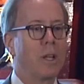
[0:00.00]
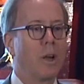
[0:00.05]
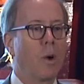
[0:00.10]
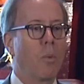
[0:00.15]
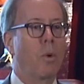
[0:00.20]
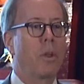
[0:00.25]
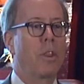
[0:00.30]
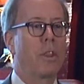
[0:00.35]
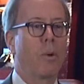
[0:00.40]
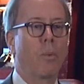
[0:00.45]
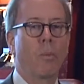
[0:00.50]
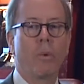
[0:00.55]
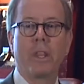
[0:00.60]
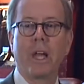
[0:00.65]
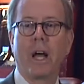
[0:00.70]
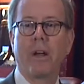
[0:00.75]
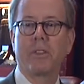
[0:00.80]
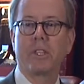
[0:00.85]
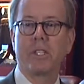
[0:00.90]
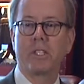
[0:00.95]

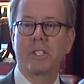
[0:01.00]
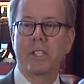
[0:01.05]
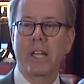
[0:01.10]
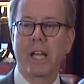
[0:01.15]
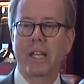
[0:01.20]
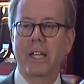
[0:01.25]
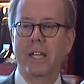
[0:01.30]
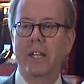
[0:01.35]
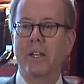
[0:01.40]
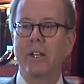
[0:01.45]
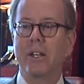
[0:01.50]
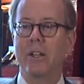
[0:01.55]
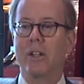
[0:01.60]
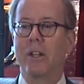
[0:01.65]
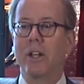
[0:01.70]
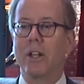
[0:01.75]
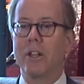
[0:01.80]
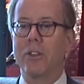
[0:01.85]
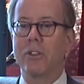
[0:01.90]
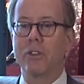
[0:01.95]
Without the second,
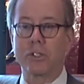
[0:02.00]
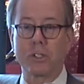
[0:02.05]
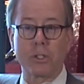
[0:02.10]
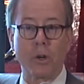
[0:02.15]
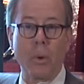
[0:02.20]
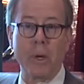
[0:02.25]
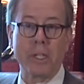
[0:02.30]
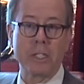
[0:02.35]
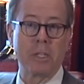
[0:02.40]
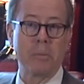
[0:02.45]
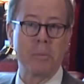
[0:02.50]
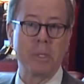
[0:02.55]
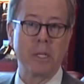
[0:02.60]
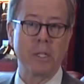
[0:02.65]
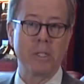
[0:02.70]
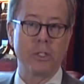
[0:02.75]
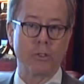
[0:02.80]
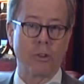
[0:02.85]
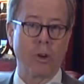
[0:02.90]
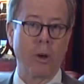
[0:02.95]
there's going to be
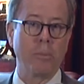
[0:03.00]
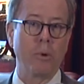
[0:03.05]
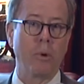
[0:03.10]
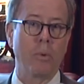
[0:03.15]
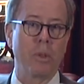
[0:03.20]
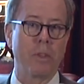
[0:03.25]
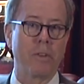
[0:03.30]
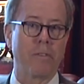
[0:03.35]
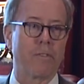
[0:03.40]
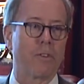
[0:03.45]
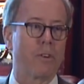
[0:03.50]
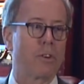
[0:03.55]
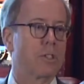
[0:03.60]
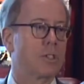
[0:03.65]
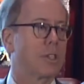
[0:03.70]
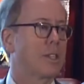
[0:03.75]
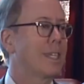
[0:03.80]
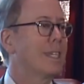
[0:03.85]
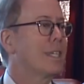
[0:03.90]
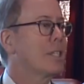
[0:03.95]
trouble with the
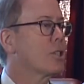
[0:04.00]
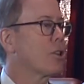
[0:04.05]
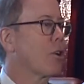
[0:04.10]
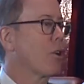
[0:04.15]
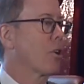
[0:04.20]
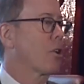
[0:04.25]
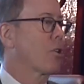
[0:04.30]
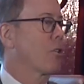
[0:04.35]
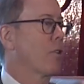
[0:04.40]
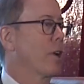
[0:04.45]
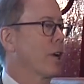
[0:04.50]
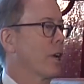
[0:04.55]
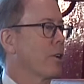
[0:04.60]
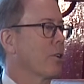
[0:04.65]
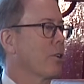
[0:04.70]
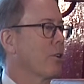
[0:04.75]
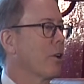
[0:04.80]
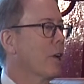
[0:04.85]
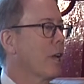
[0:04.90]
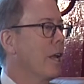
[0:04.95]
first. These are
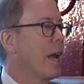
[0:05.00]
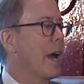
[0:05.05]
critical.